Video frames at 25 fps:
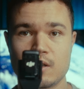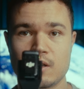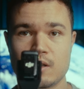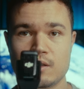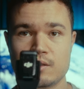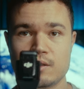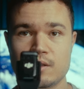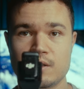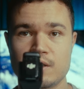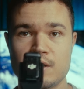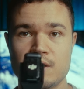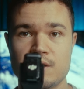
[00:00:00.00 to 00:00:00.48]

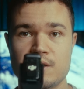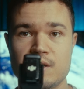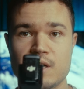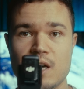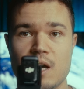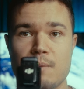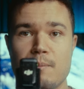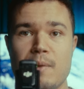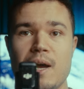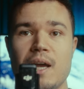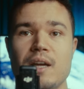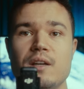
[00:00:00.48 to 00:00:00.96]
on the
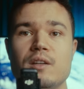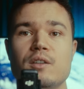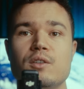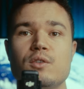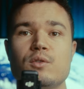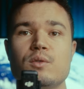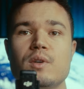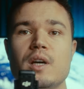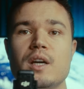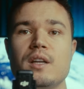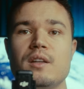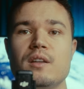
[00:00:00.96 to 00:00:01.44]
DJI mic
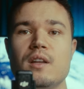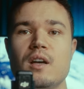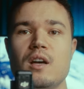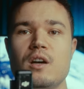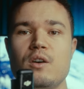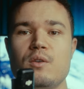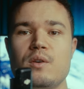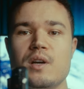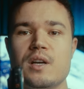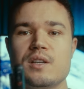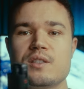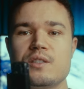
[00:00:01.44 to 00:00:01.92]
right
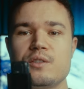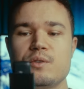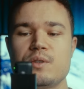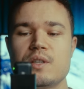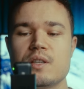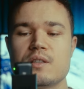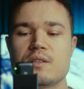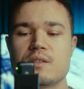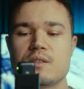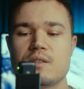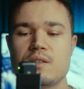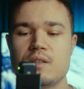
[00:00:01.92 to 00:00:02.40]
now, as you
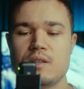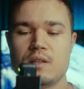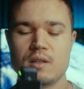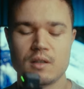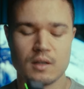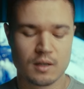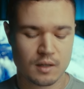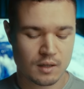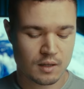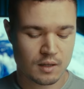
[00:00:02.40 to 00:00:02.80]
can see.